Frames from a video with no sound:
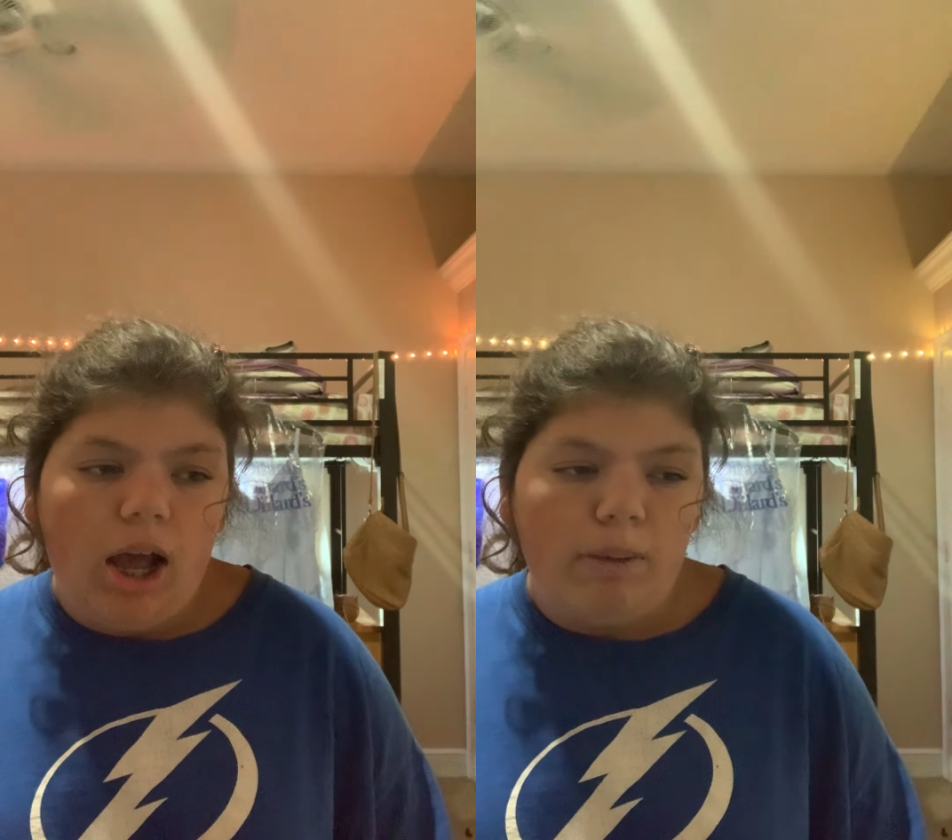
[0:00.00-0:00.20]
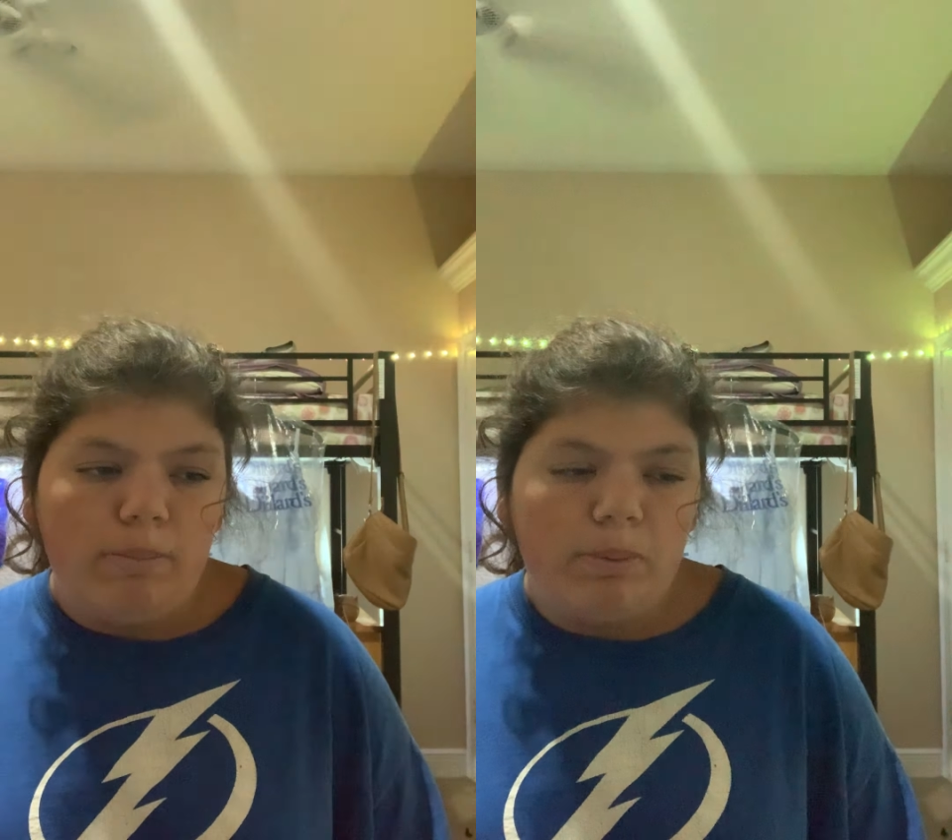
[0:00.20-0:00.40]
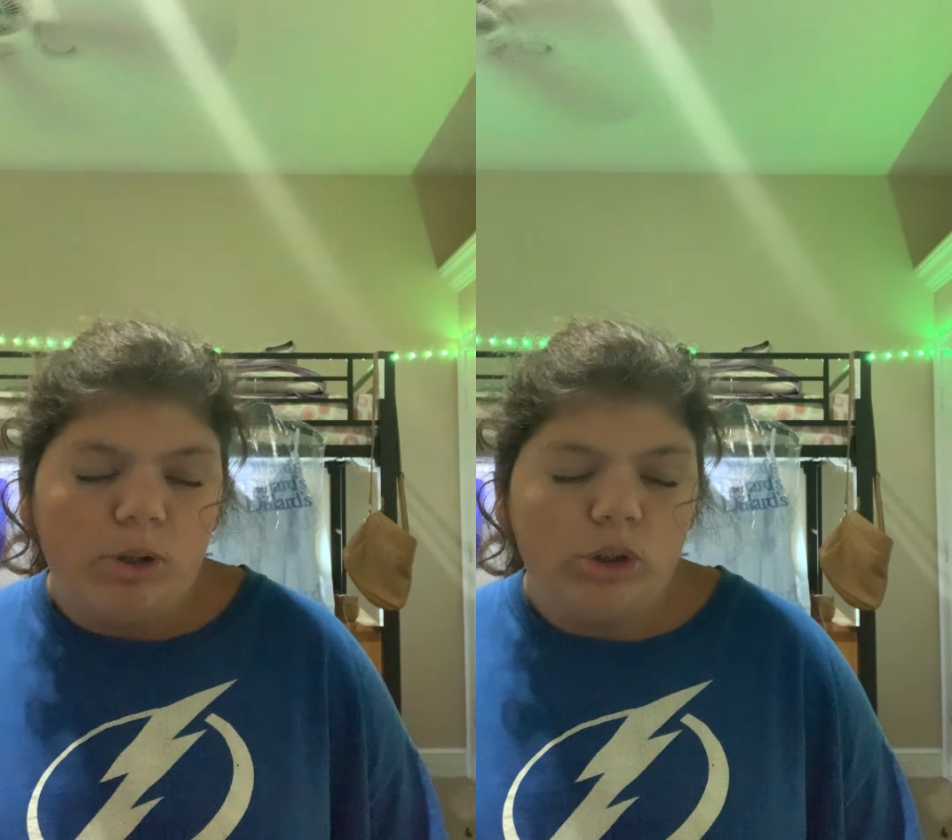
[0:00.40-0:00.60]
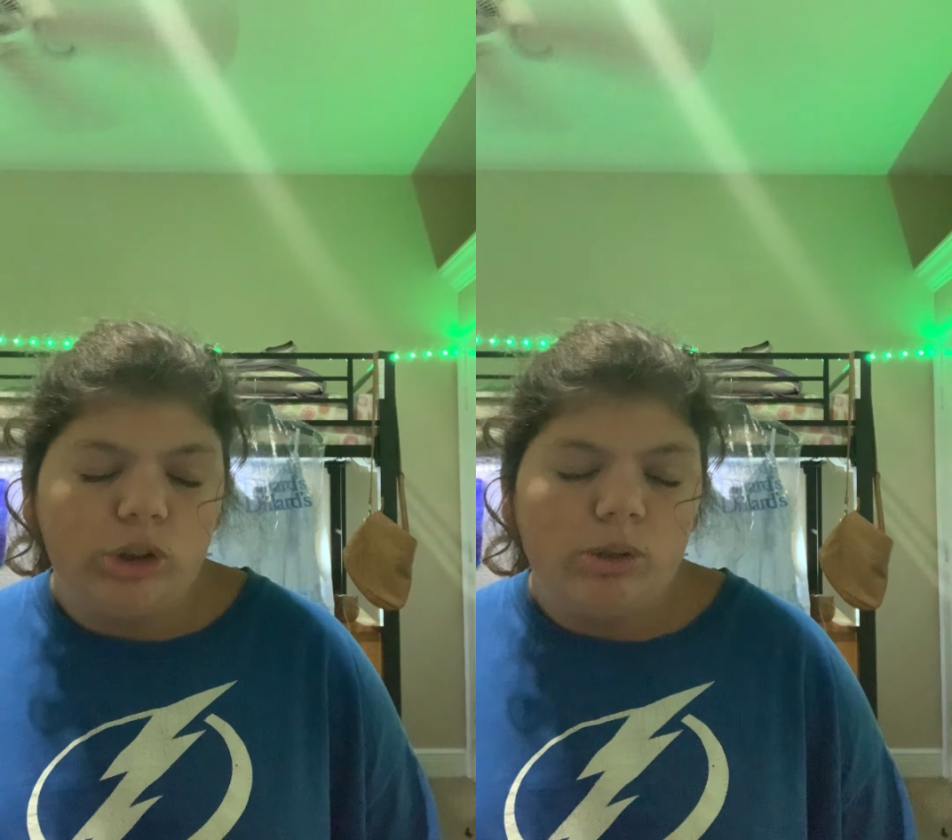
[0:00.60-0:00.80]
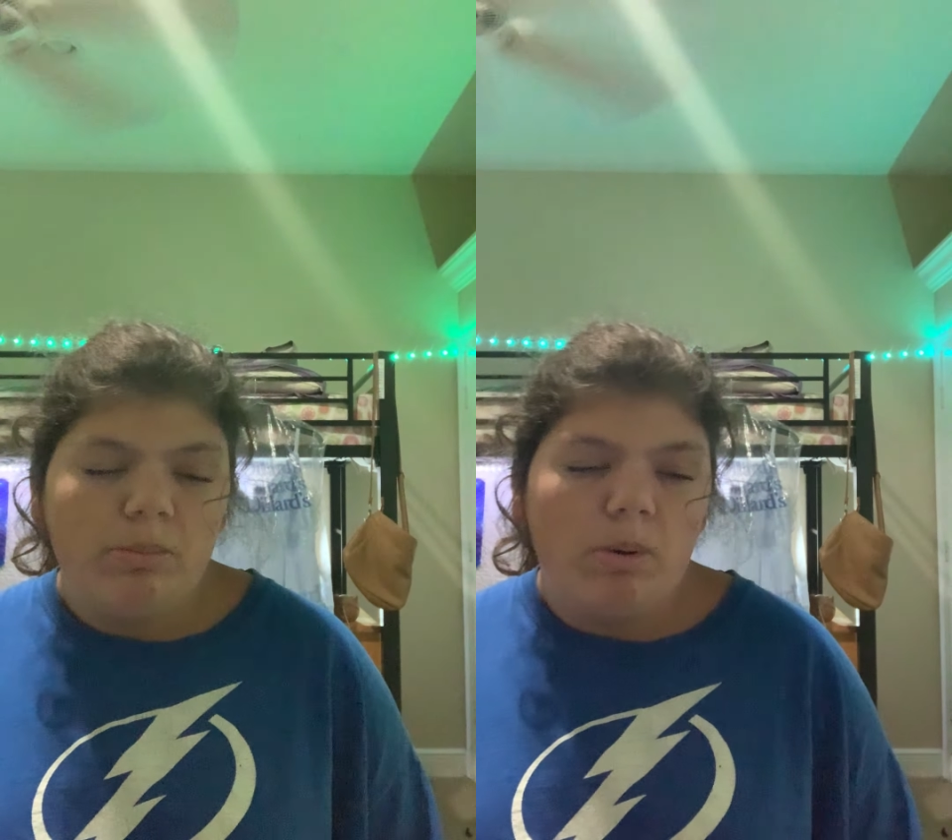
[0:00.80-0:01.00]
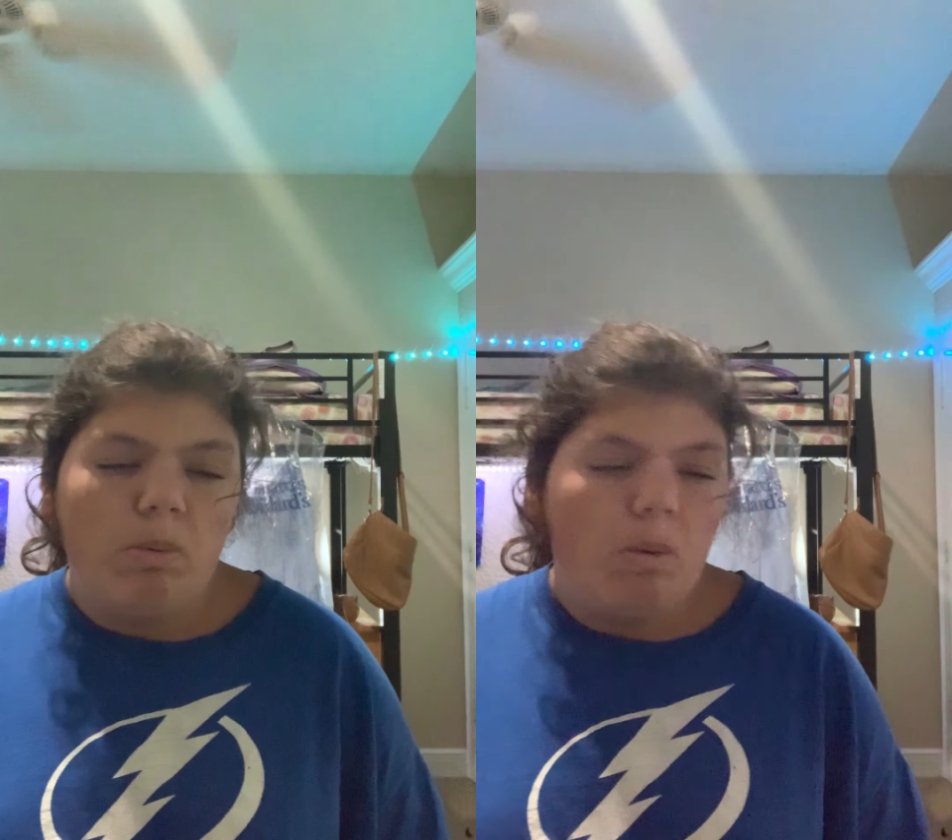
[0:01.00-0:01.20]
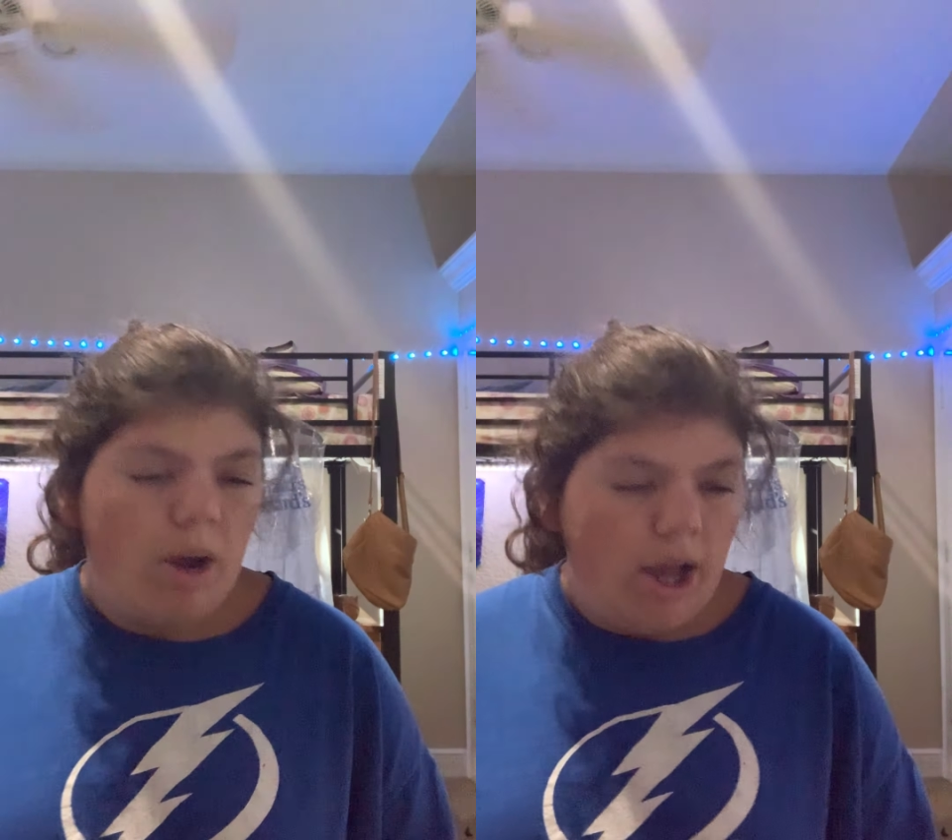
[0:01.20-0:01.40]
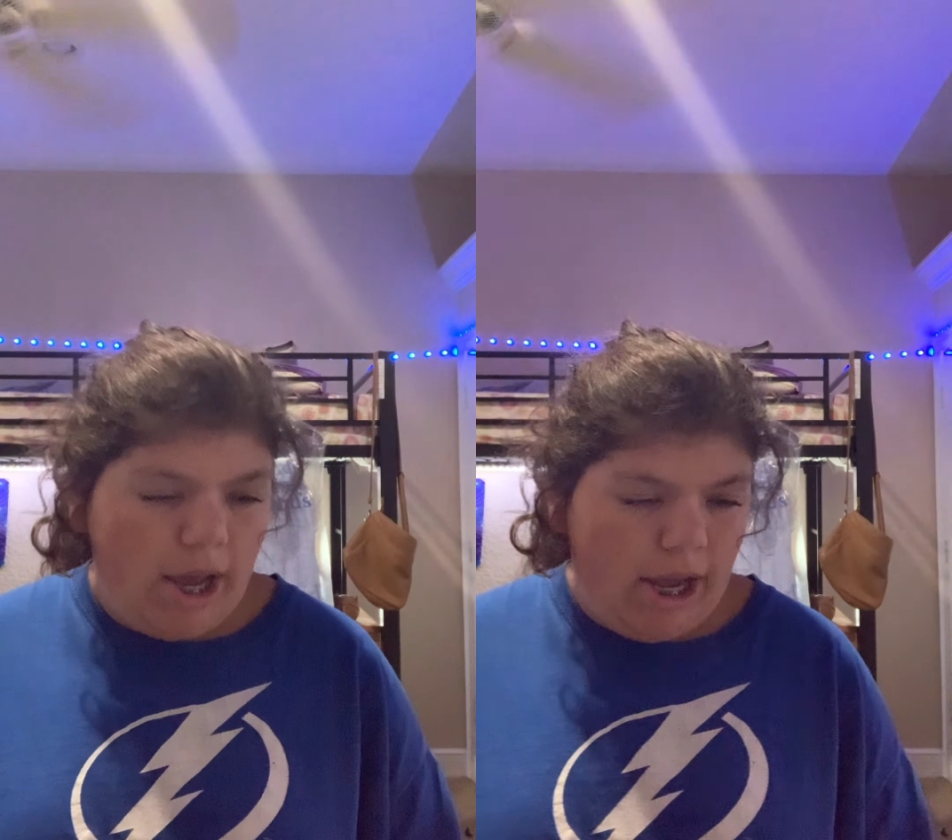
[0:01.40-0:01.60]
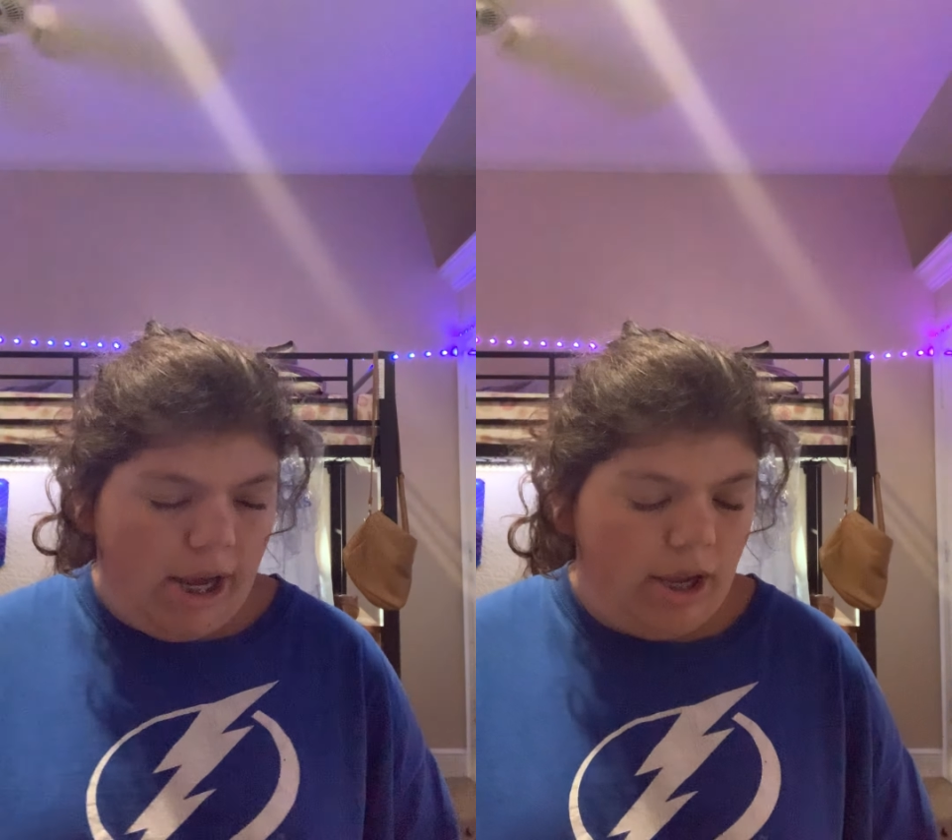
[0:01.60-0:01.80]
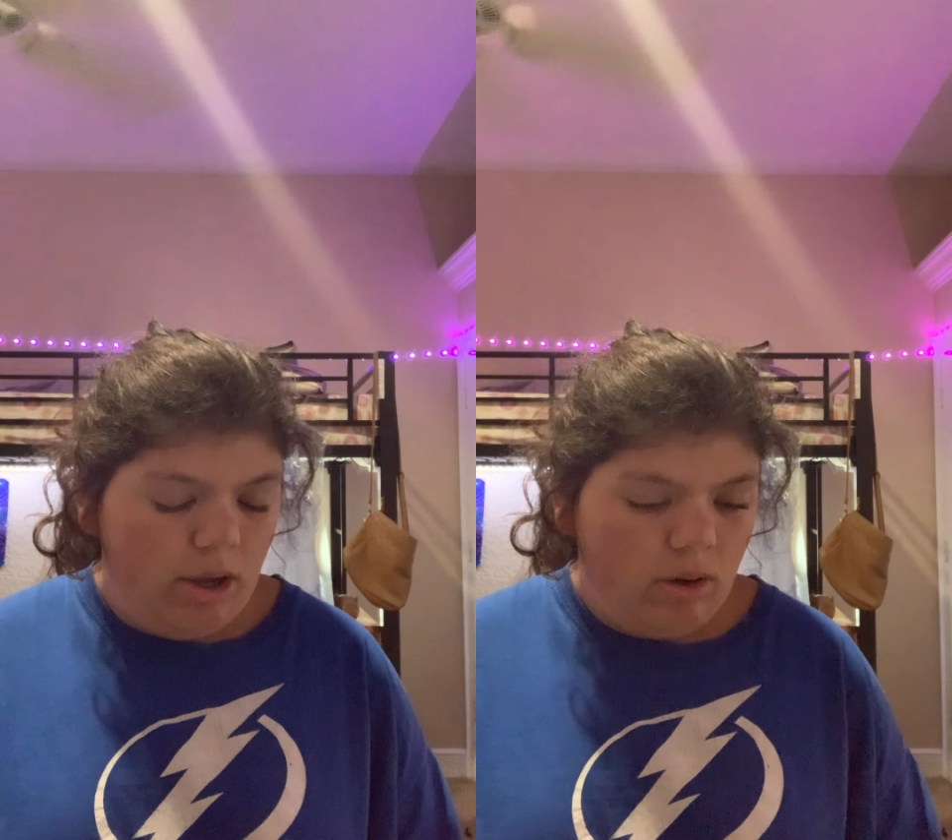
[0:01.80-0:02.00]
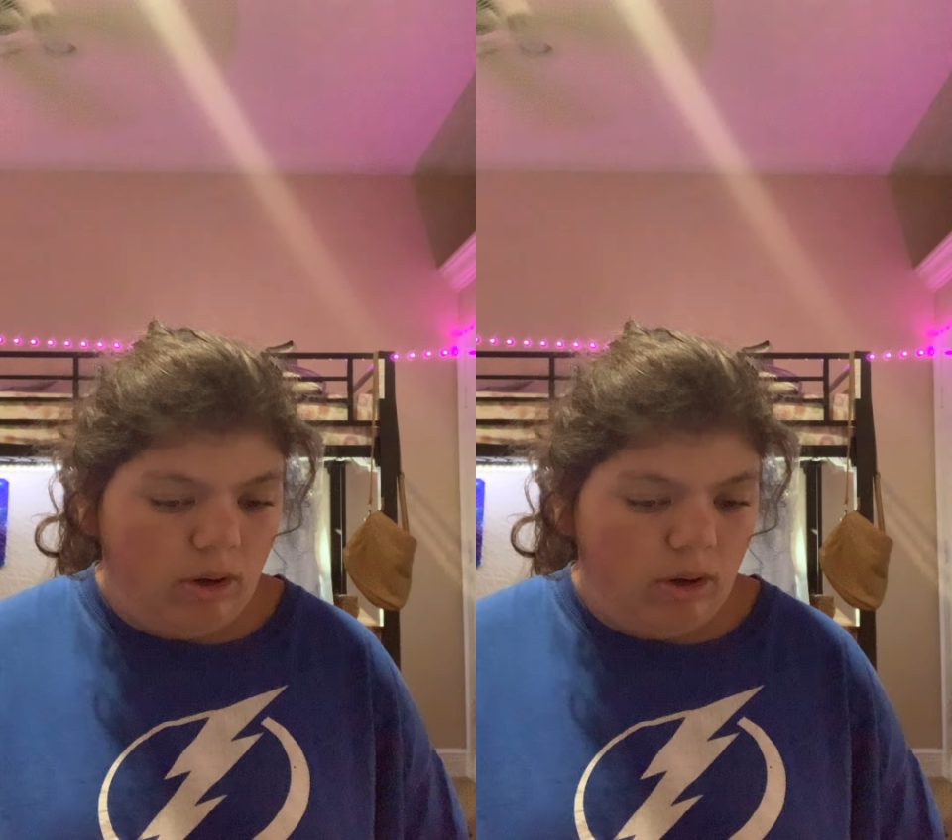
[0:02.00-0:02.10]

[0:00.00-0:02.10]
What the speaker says: I pushed them away.